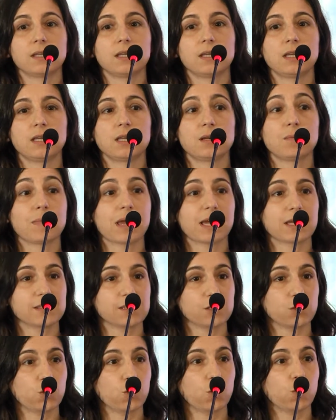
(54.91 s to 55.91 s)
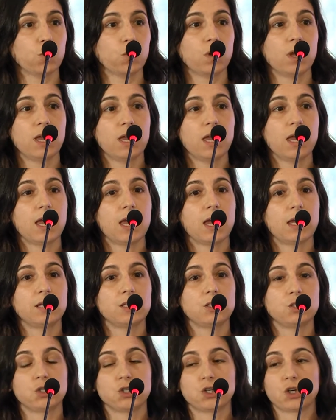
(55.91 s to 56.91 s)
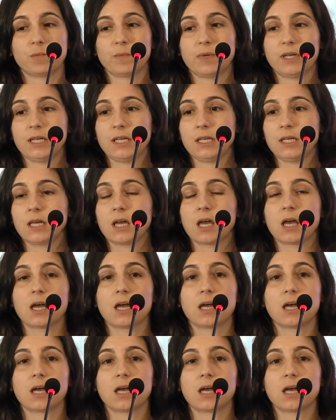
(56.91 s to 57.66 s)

in Mexico, and in Germany,